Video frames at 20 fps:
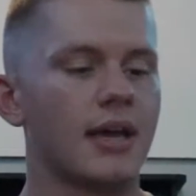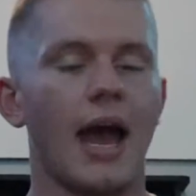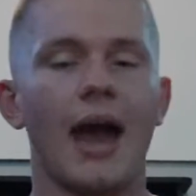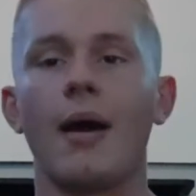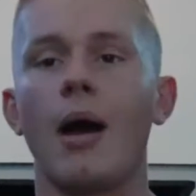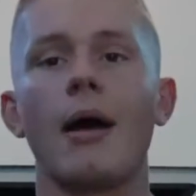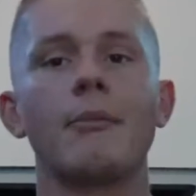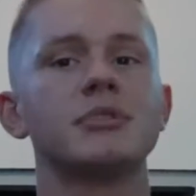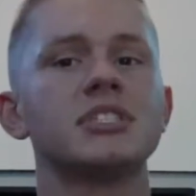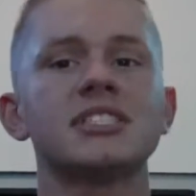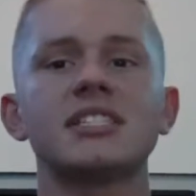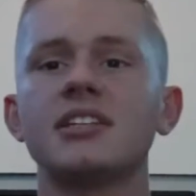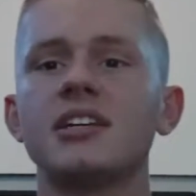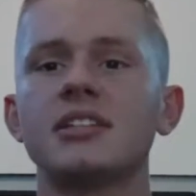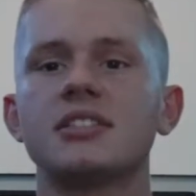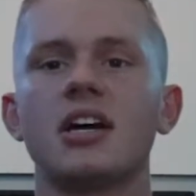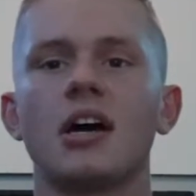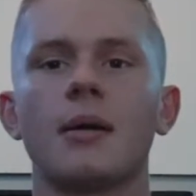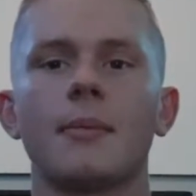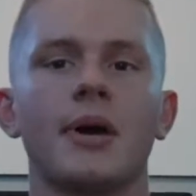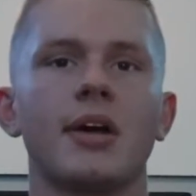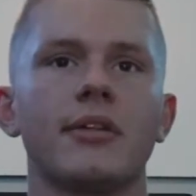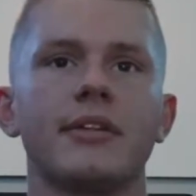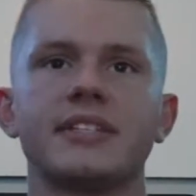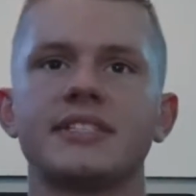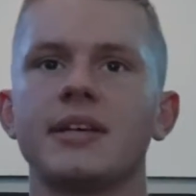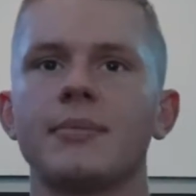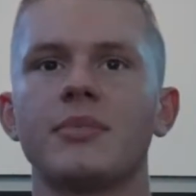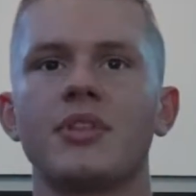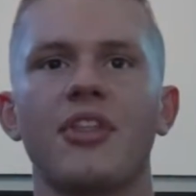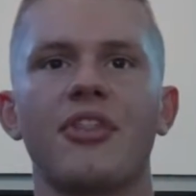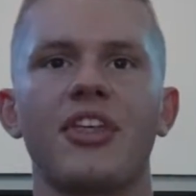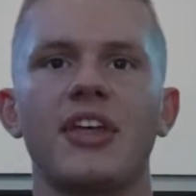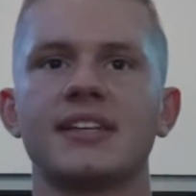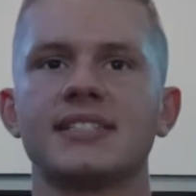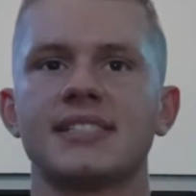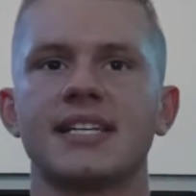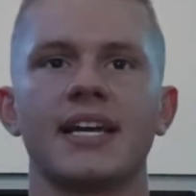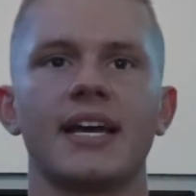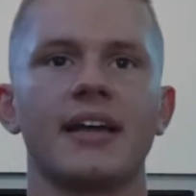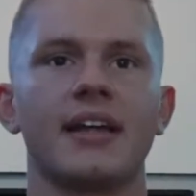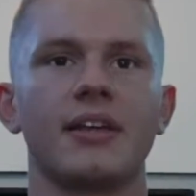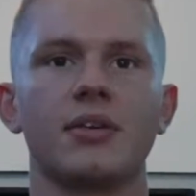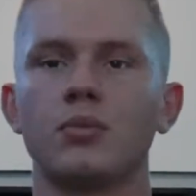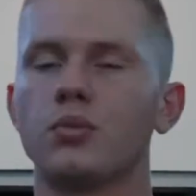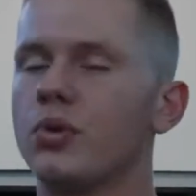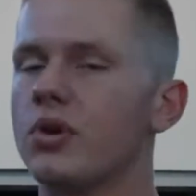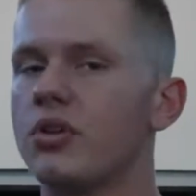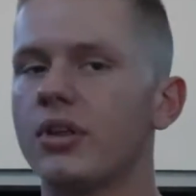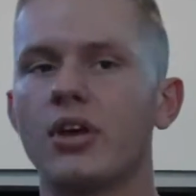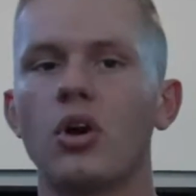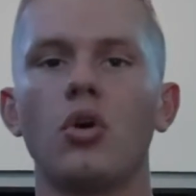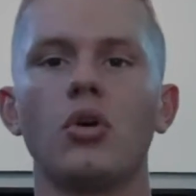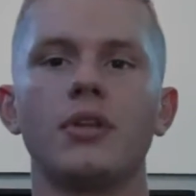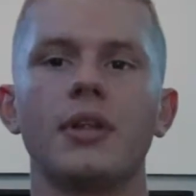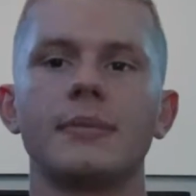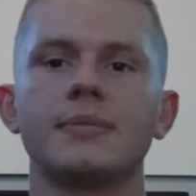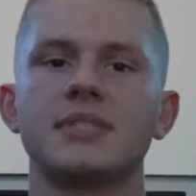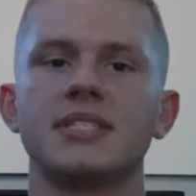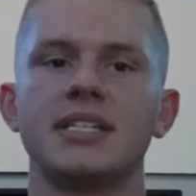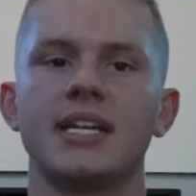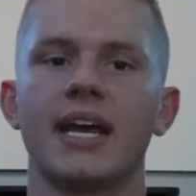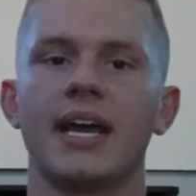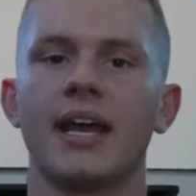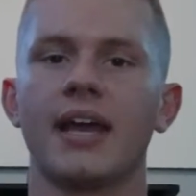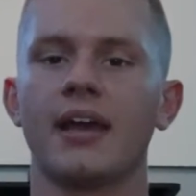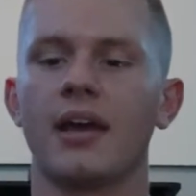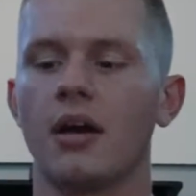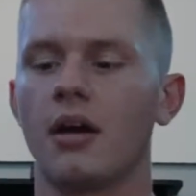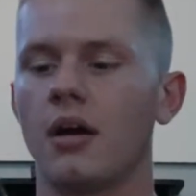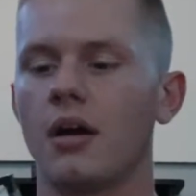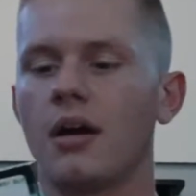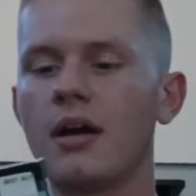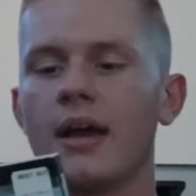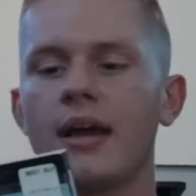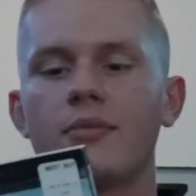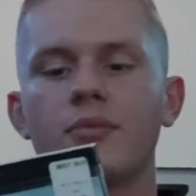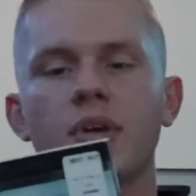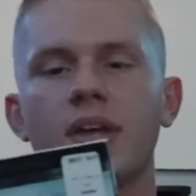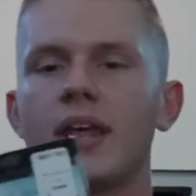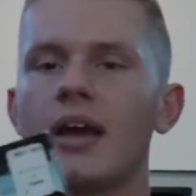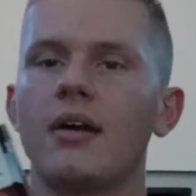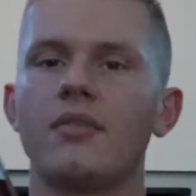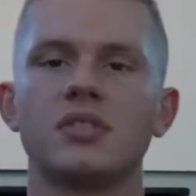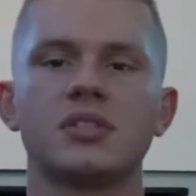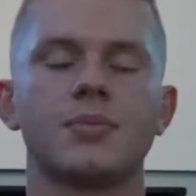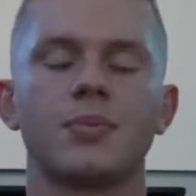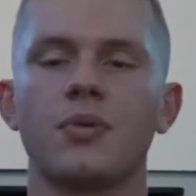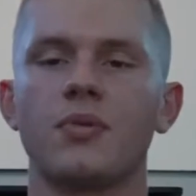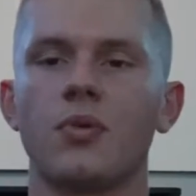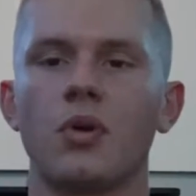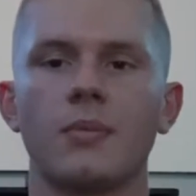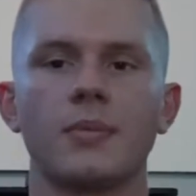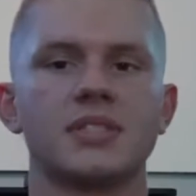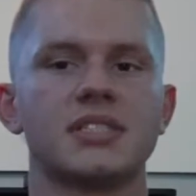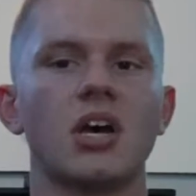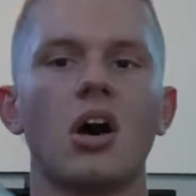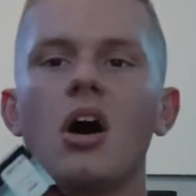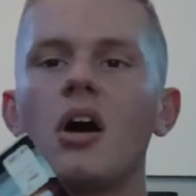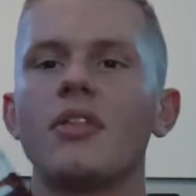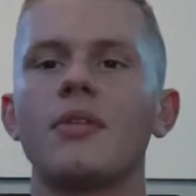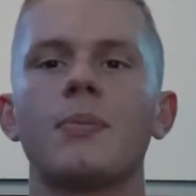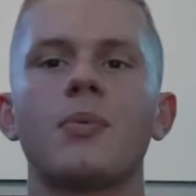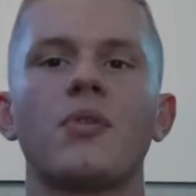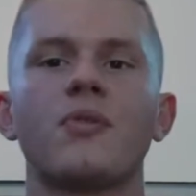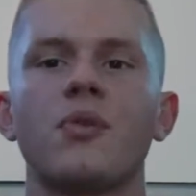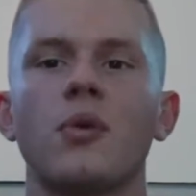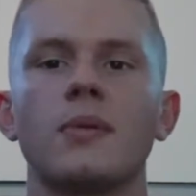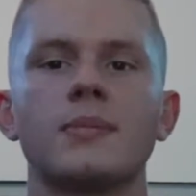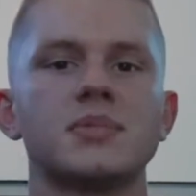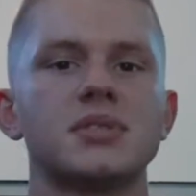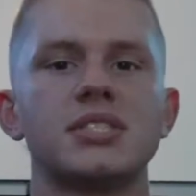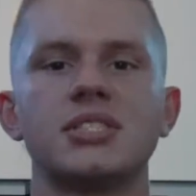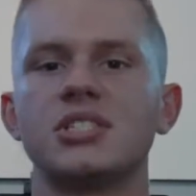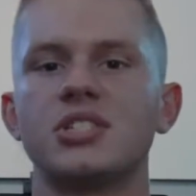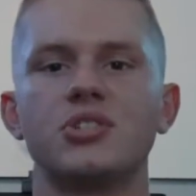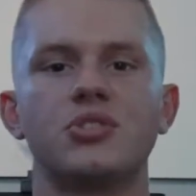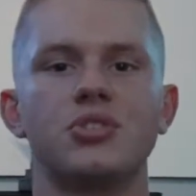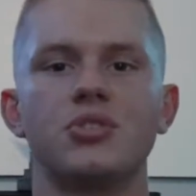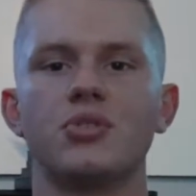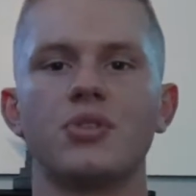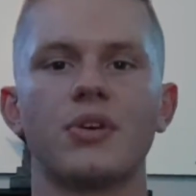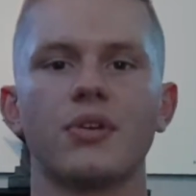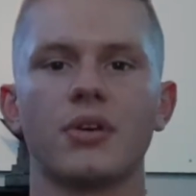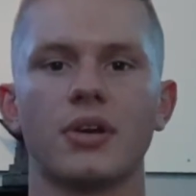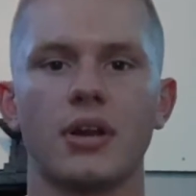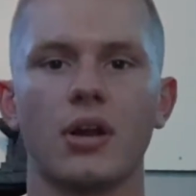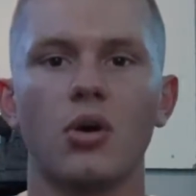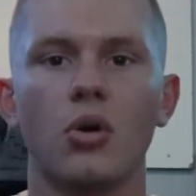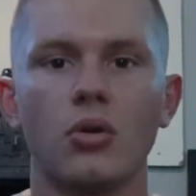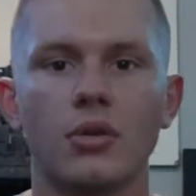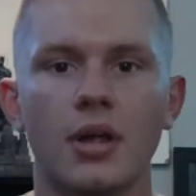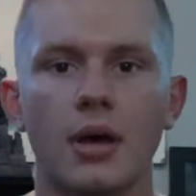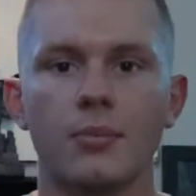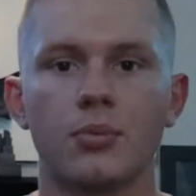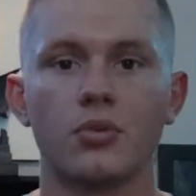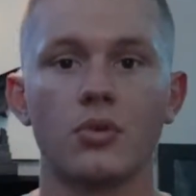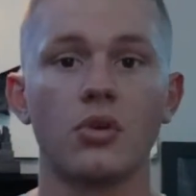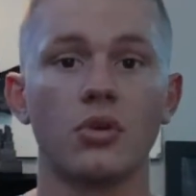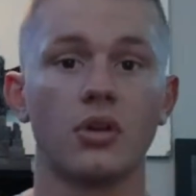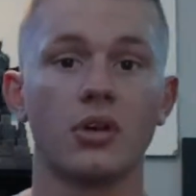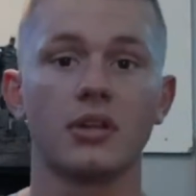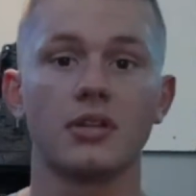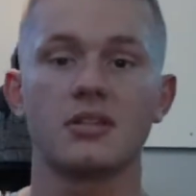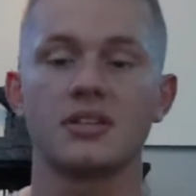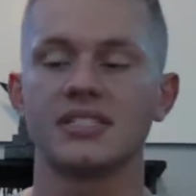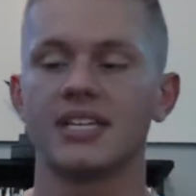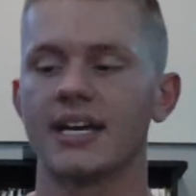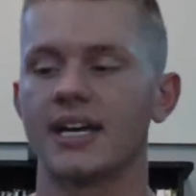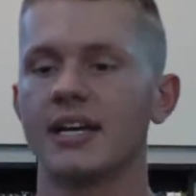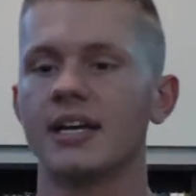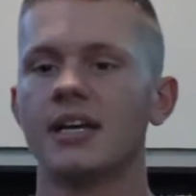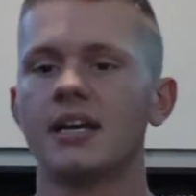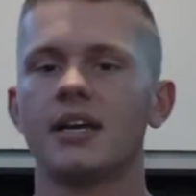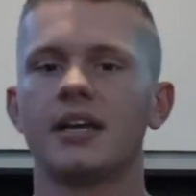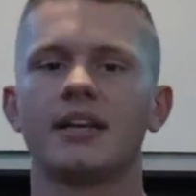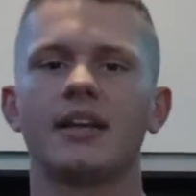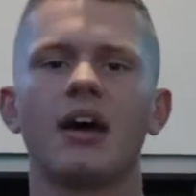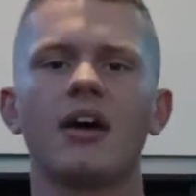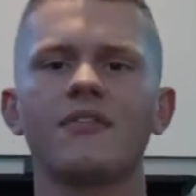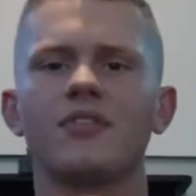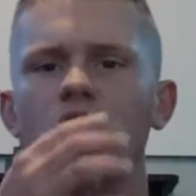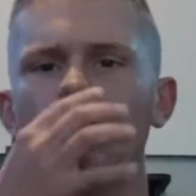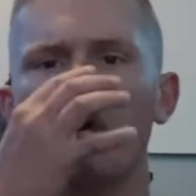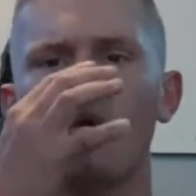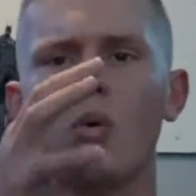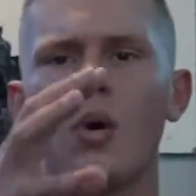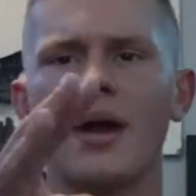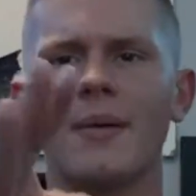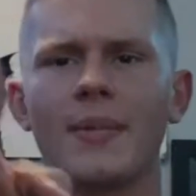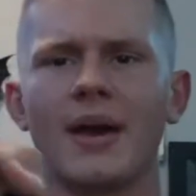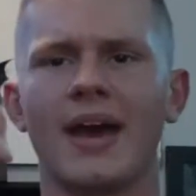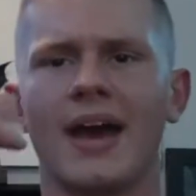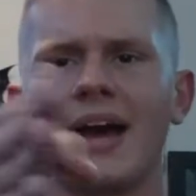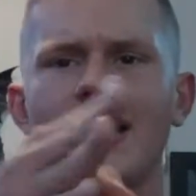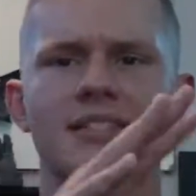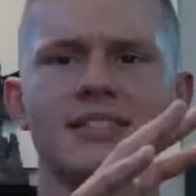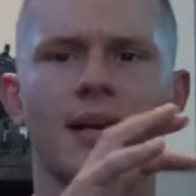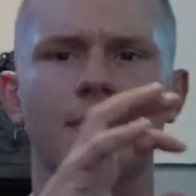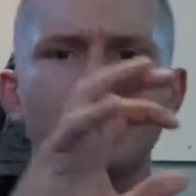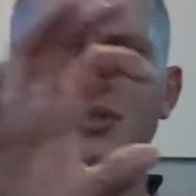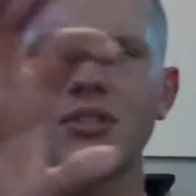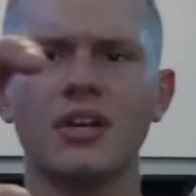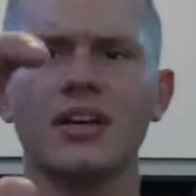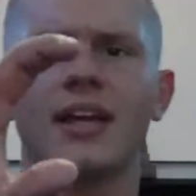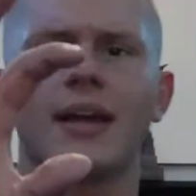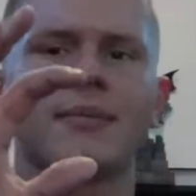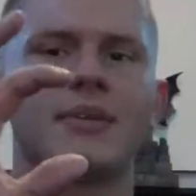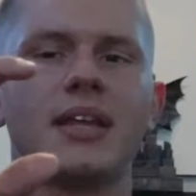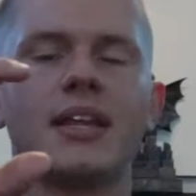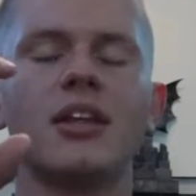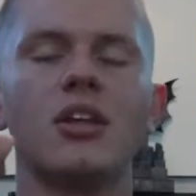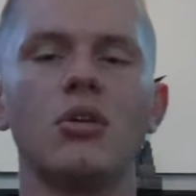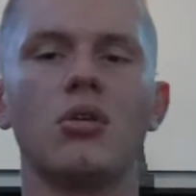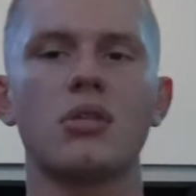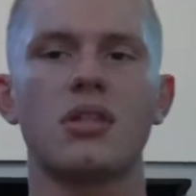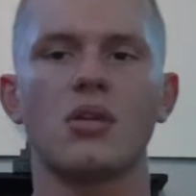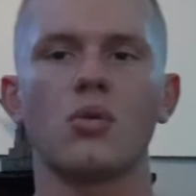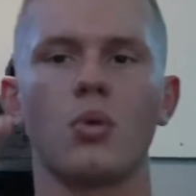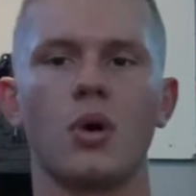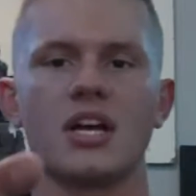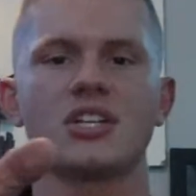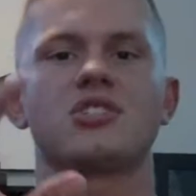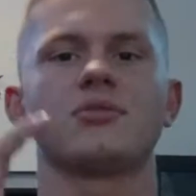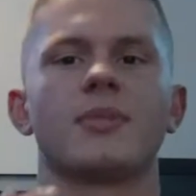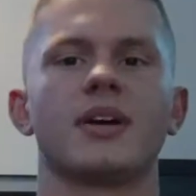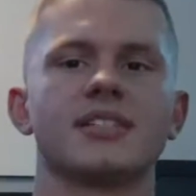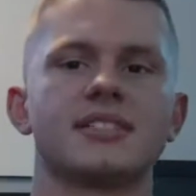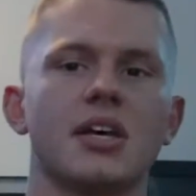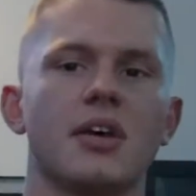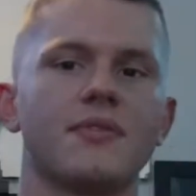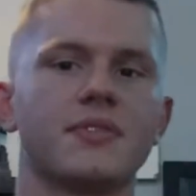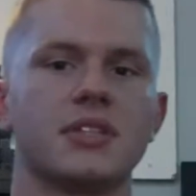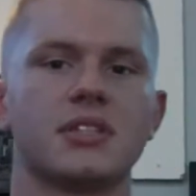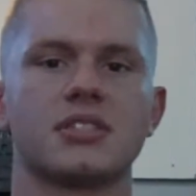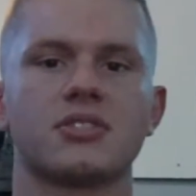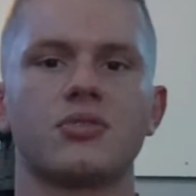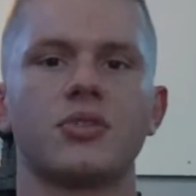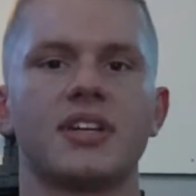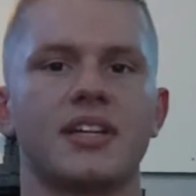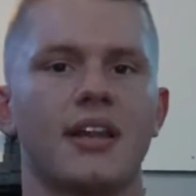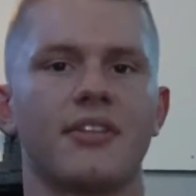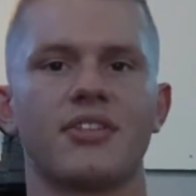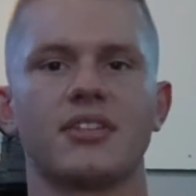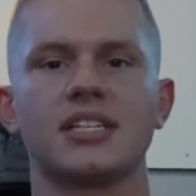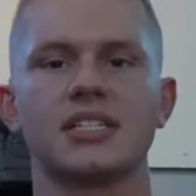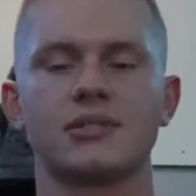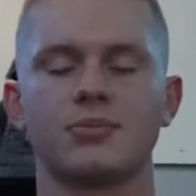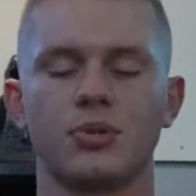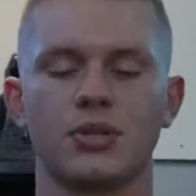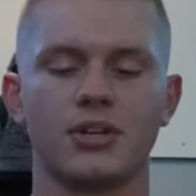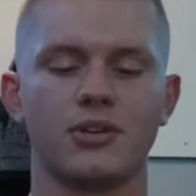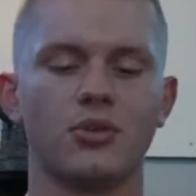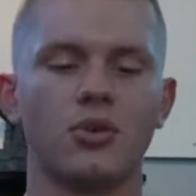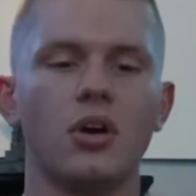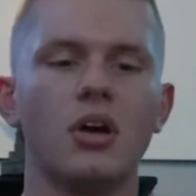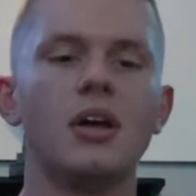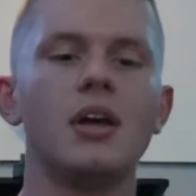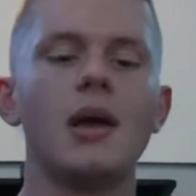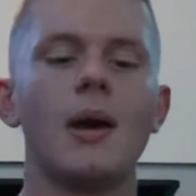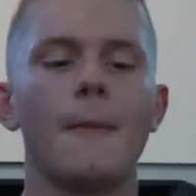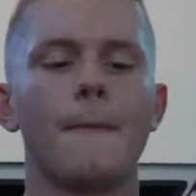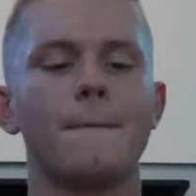I'm just gonna talk about some of the things that really hold up today. Henry Cavill's performance, all the performances, you knew they were gonna hold up real good today. Now, if you know why my eyes, I'm getting used to watching myself on the screen. I think that's pretty cool.